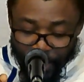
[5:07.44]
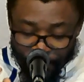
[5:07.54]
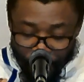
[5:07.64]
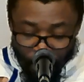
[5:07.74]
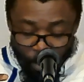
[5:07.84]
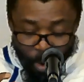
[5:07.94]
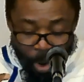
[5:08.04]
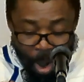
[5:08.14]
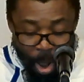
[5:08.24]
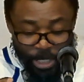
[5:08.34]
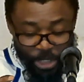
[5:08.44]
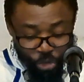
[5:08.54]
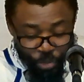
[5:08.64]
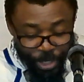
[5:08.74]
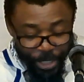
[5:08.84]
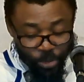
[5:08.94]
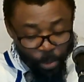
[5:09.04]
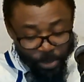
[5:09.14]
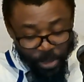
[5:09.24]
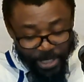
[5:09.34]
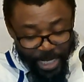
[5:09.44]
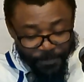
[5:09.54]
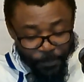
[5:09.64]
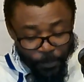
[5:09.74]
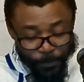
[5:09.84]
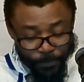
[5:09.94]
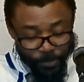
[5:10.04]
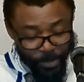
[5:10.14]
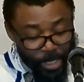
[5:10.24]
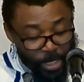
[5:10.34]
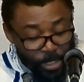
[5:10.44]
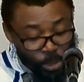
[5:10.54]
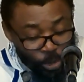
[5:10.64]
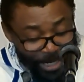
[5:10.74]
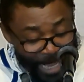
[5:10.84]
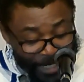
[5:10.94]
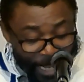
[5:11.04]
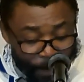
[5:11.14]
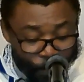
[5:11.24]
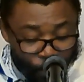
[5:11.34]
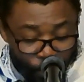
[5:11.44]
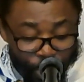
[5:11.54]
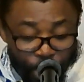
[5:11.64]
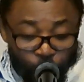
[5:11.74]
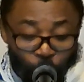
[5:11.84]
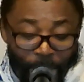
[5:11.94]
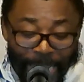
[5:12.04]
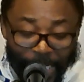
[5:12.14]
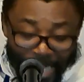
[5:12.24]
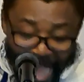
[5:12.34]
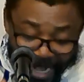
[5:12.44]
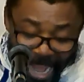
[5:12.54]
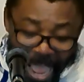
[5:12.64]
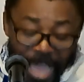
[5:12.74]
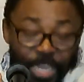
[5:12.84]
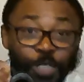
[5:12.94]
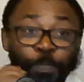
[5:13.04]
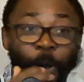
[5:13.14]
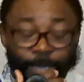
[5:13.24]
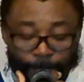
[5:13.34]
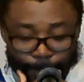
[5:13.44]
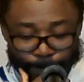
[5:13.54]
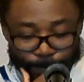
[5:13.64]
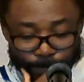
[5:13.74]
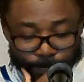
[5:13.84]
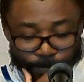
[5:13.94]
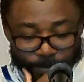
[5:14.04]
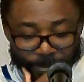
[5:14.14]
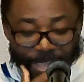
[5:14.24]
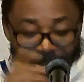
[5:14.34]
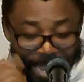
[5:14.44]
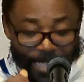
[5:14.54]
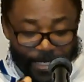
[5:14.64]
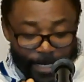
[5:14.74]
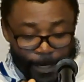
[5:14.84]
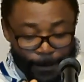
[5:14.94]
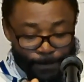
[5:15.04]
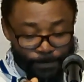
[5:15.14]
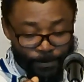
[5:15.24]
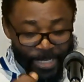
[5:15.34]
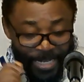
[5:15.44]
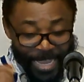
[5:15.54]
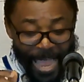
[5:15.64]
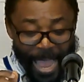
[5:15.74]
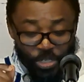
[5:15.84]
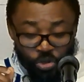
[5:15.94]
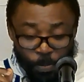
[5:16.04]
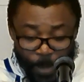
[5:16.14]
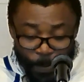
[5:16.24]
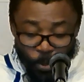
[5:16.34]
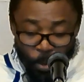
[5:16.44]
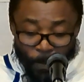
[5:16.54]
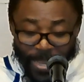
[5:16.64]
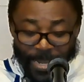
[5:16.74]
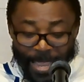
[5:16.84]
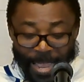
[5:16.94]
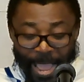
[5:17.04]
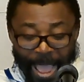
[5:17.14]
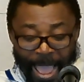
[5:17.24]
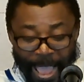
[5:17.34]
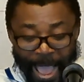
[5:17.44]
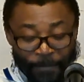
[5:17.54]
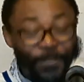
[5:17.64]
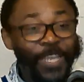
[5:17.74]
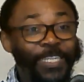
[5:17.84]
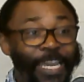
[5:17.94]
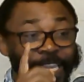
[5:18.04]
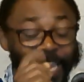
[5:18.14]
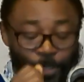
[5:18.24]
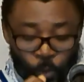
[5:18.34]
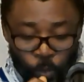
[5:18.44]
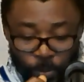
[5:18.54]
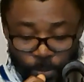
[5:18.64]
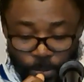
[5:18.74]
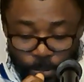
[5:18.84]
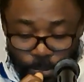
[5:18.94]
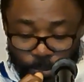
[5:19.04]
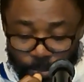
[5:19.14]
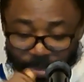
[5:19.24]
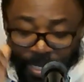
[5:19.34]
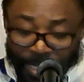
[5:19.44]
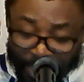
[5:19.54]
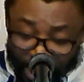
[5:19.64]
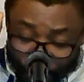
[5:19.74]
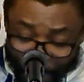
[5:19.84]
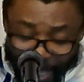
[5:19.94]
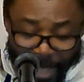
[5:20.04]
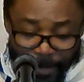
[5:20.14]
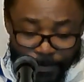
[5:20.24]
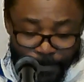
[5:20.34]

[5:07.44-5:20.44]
from all the three to be successful. The third example is when lashon hora is spoken. Let's see. There are three people being afflicted here too. The speaker,